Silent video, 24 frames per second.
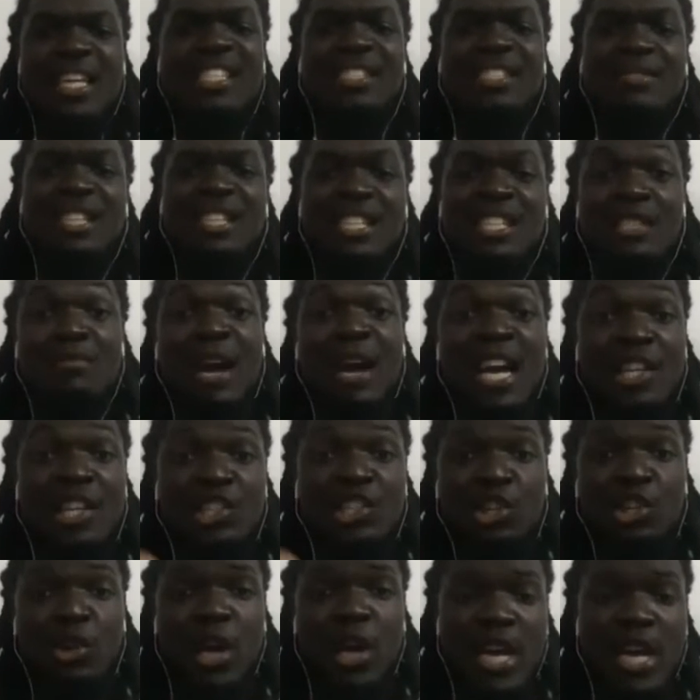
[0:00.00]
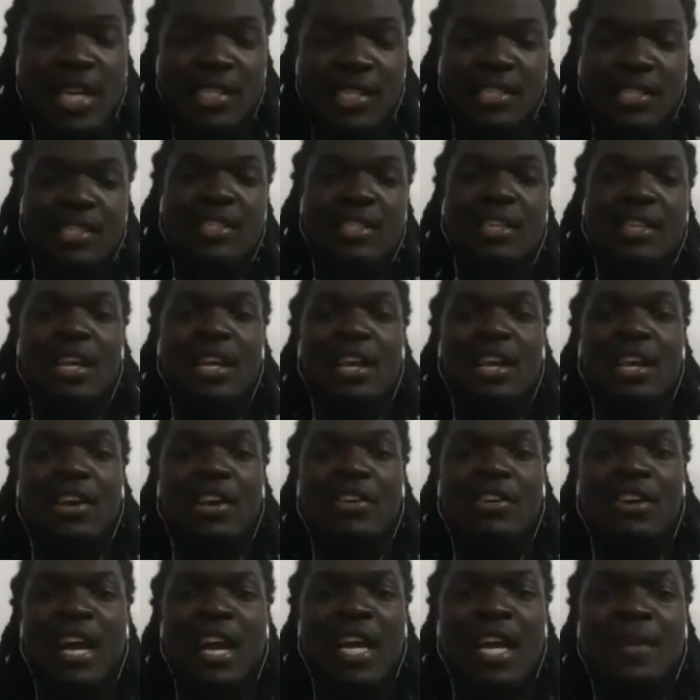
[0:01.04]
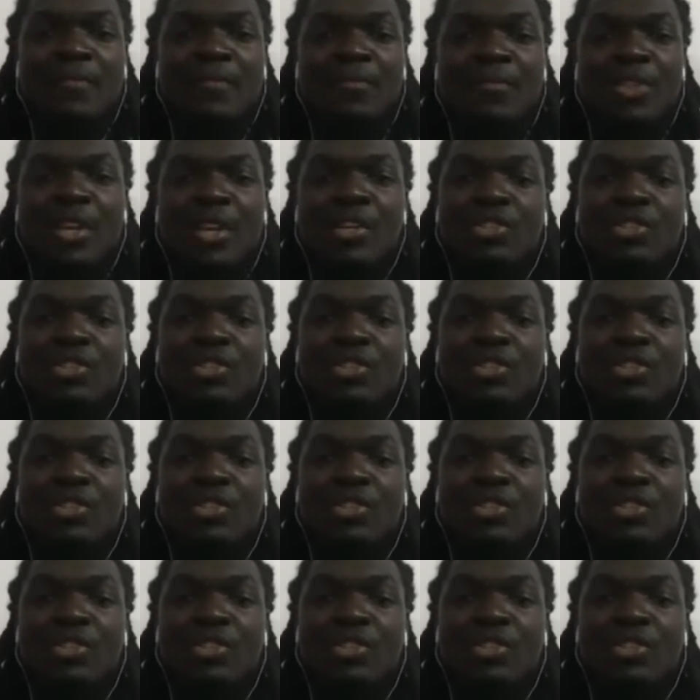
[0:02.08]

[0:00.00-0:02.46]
It's by choice, right?